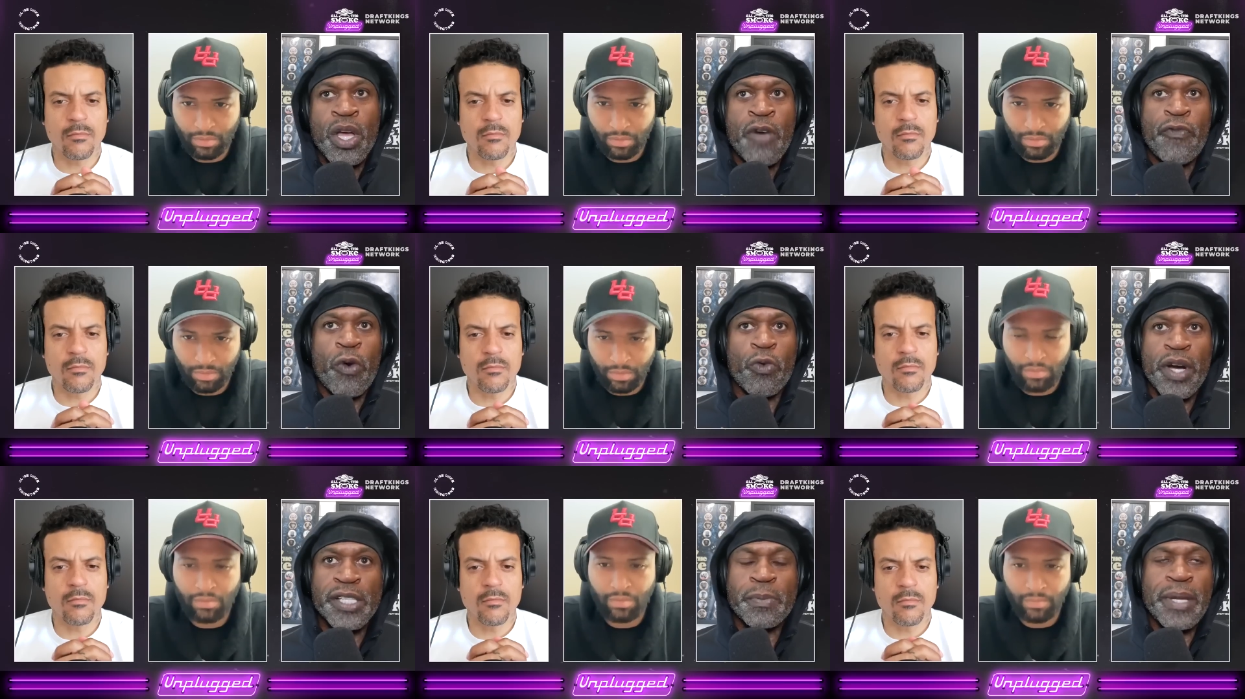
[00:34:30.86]
Speaker 1: for
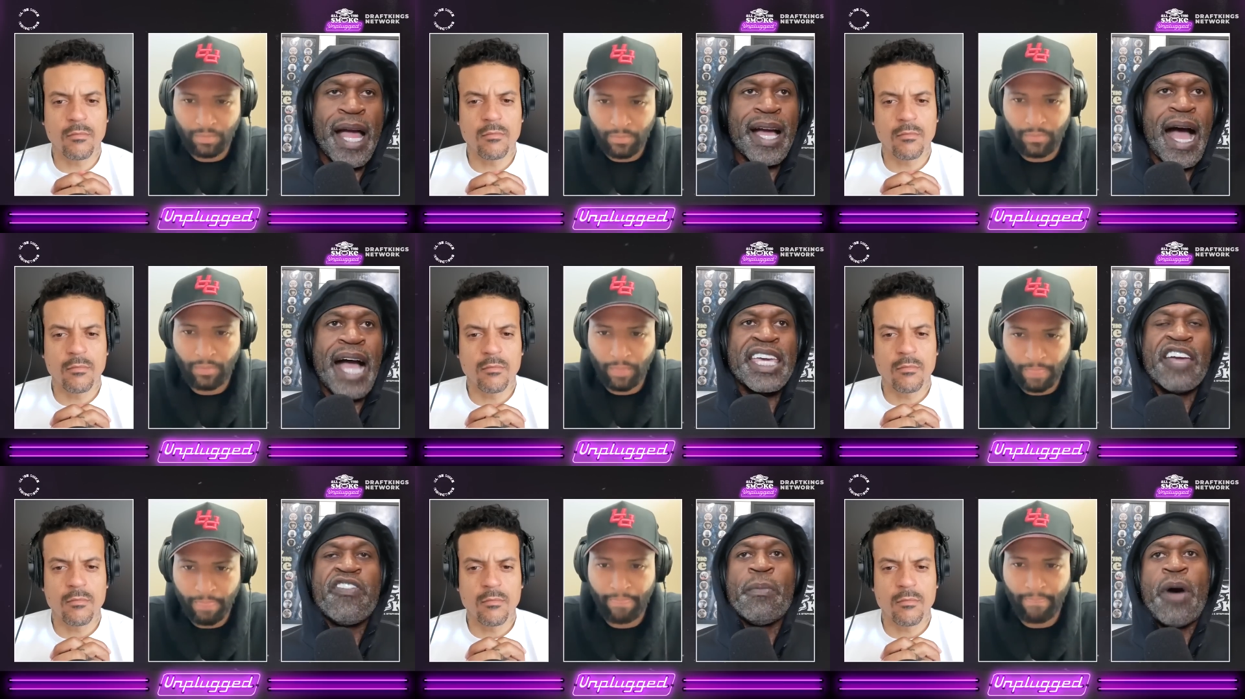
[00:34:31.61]
Russ, man, I, I
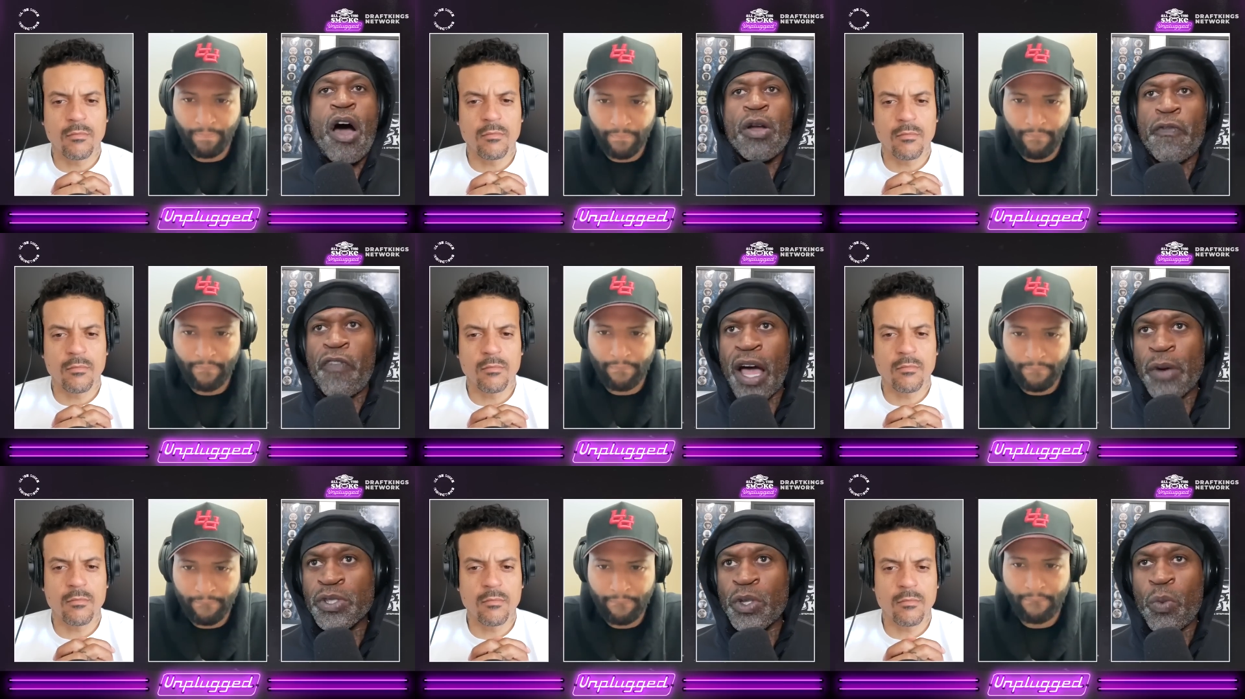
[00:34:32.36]
give him all the
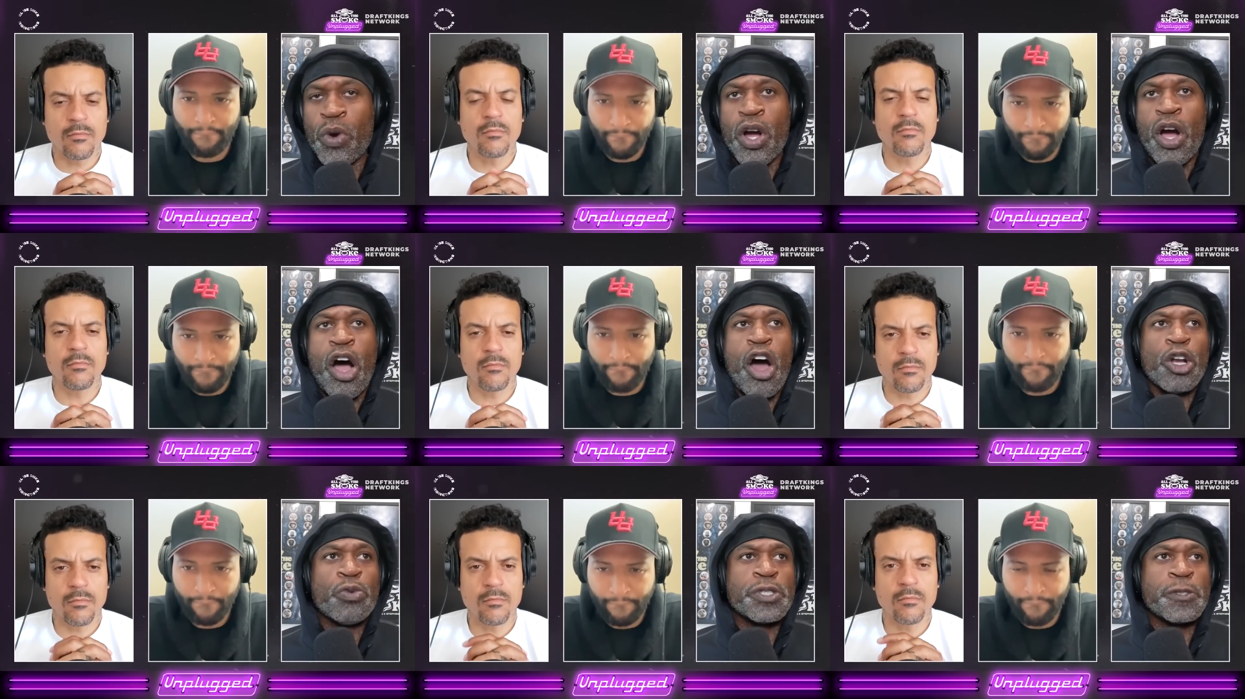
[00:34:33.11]
flowers in the world, all
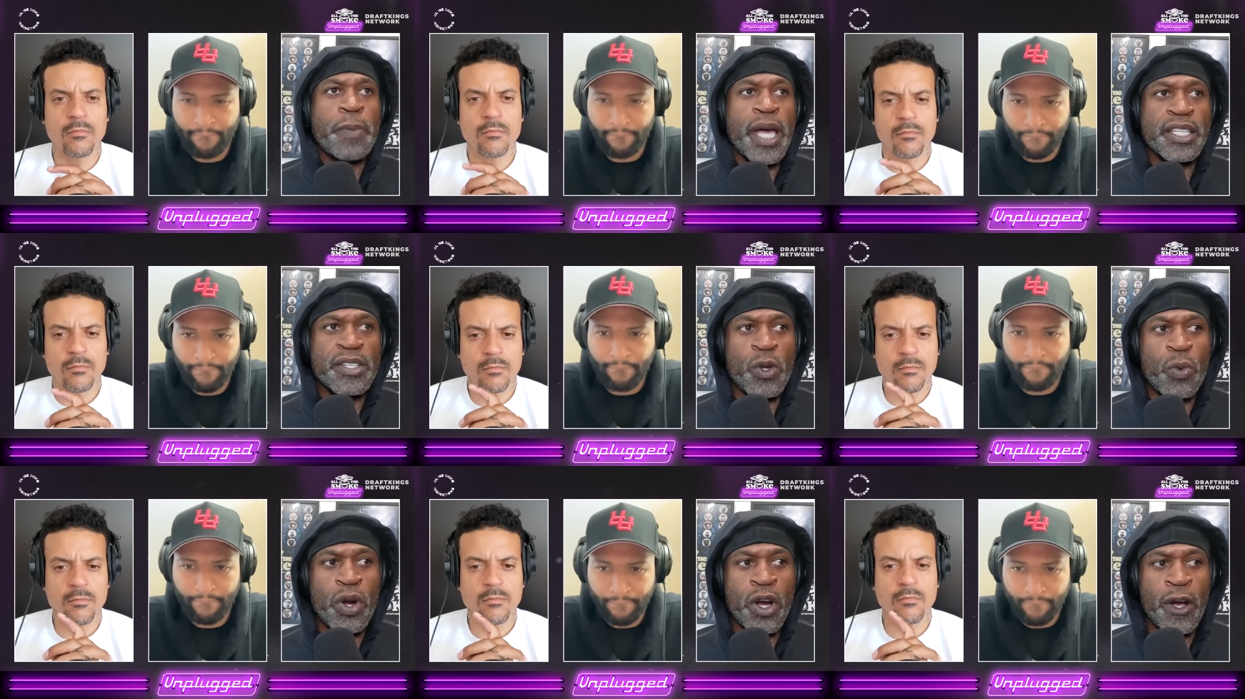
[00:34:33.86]
the respect in the
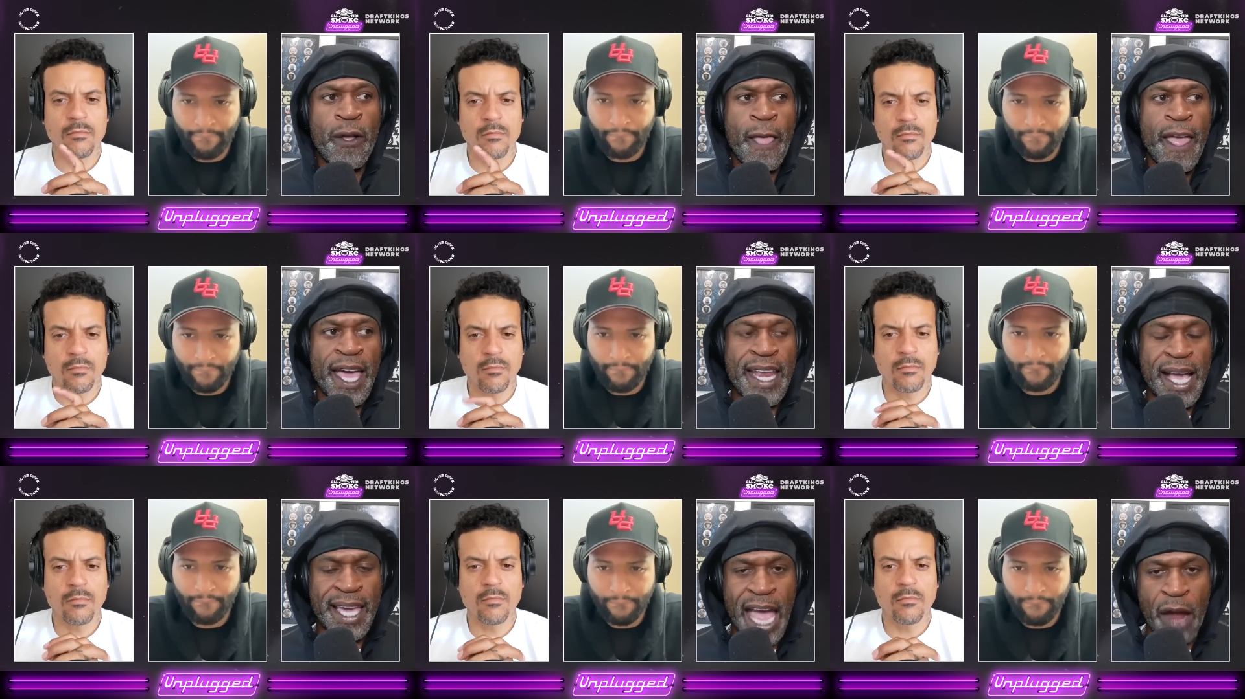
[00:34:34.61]
world, and
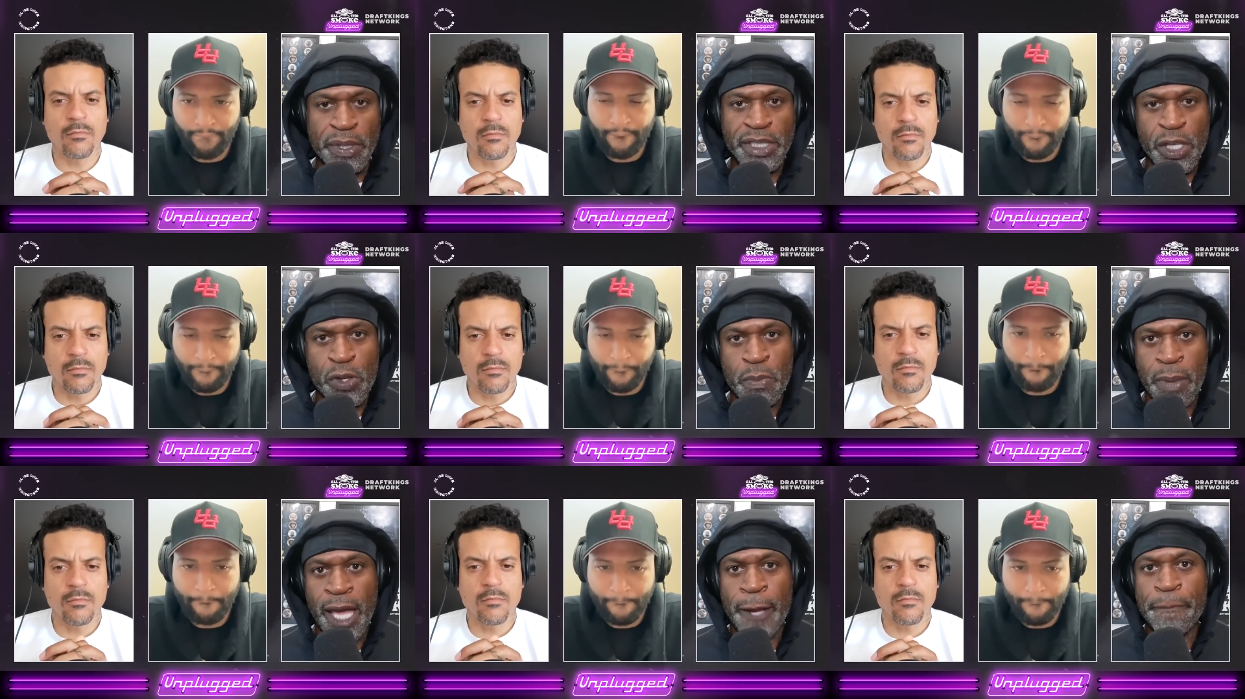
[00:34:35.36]
I guarantee you,
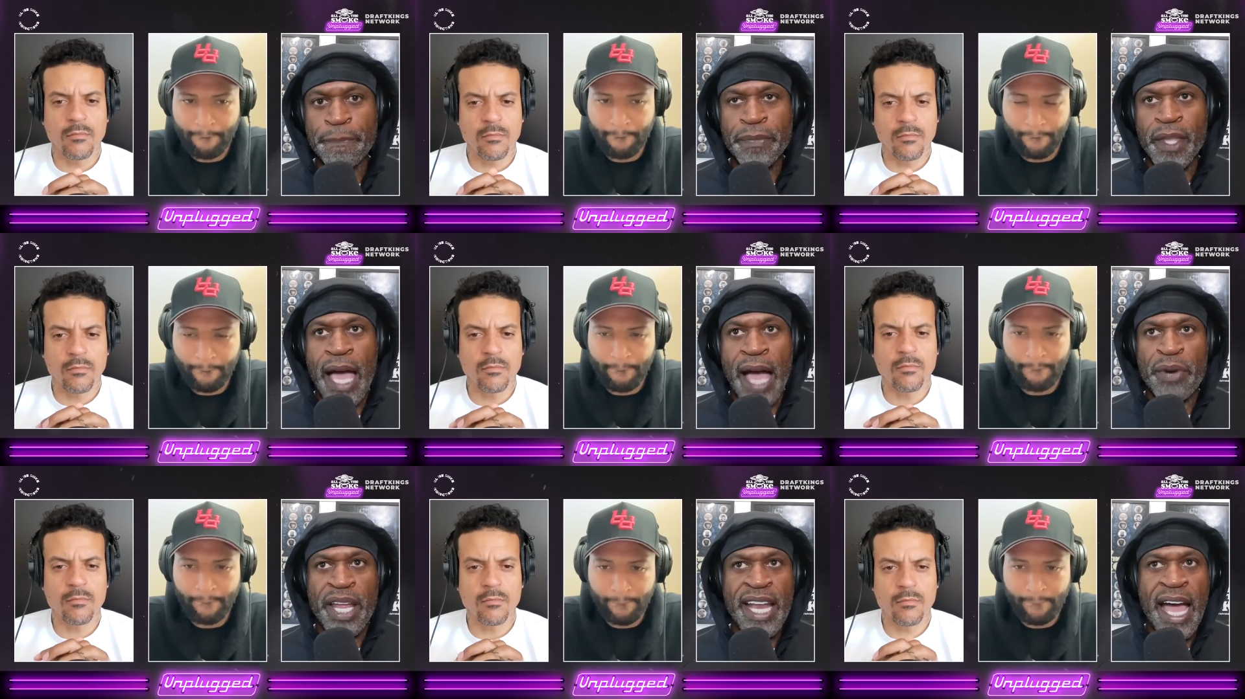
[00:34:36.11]
Matt I,
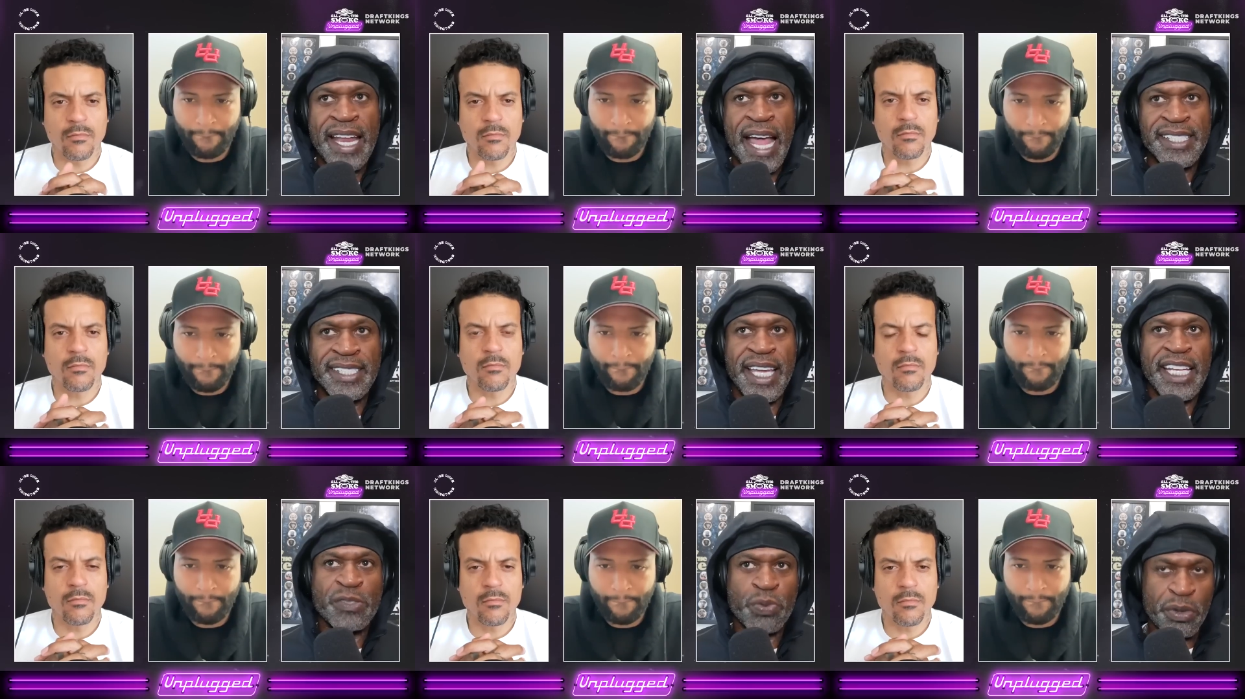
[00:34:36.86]
and, I, and I say
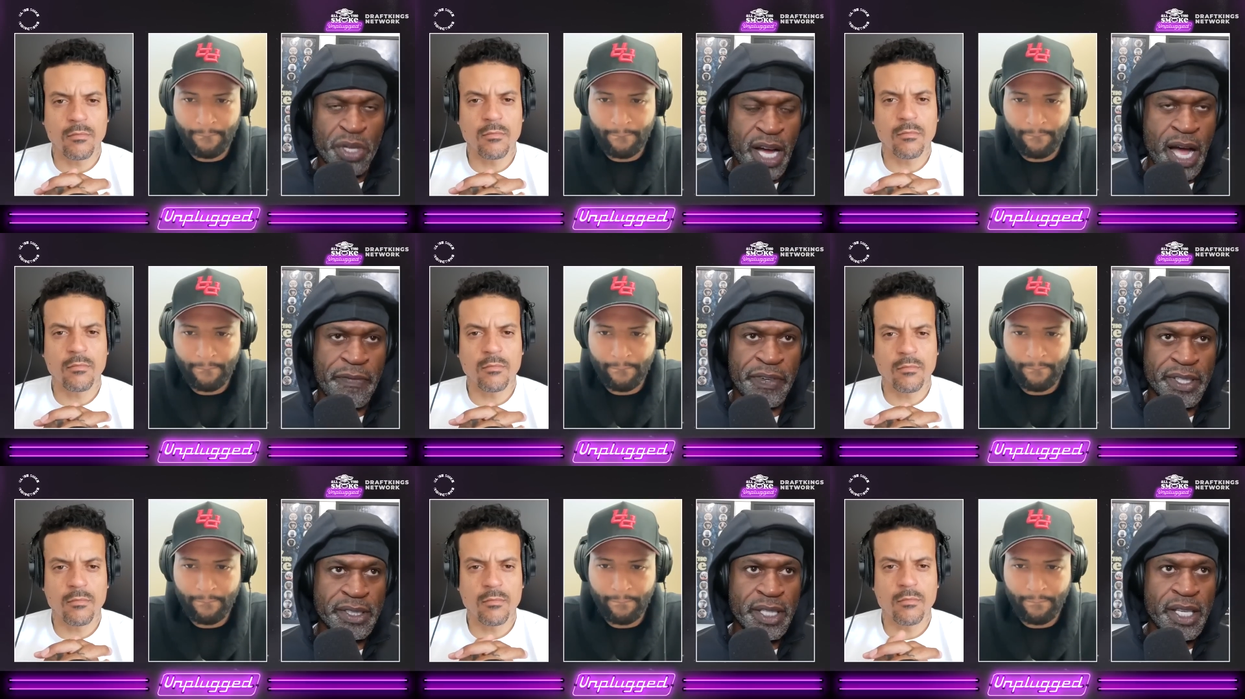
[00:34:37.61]
this with
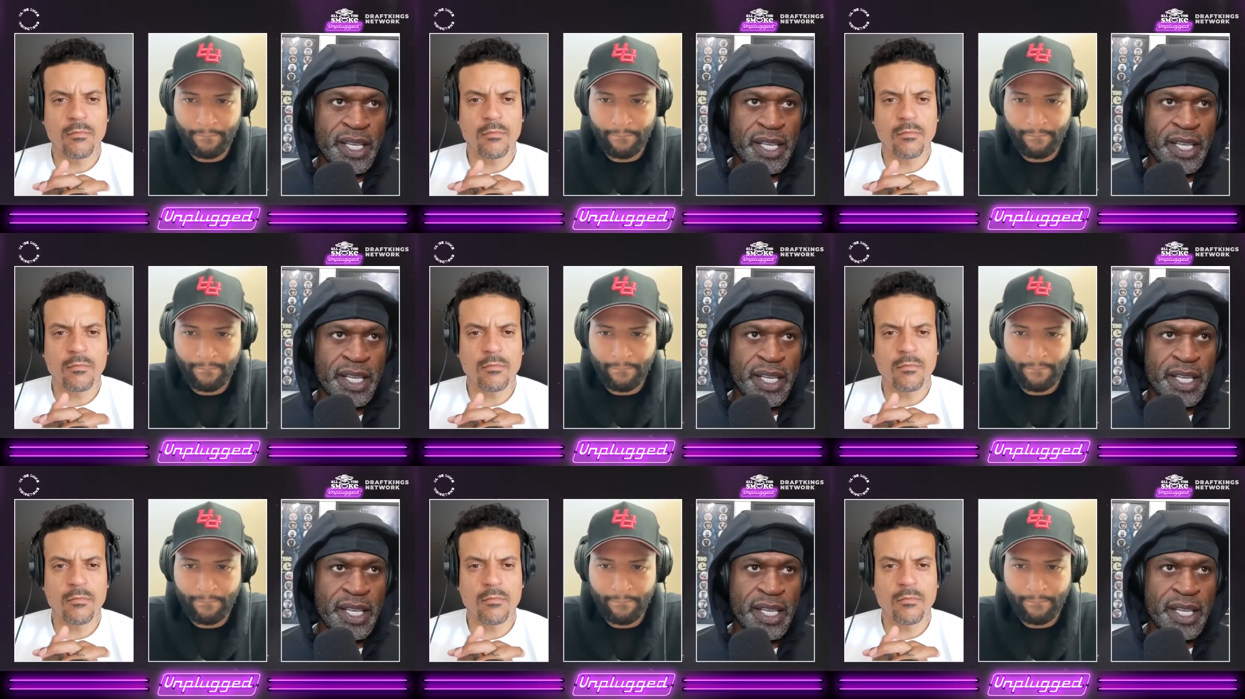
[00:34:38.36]
confidence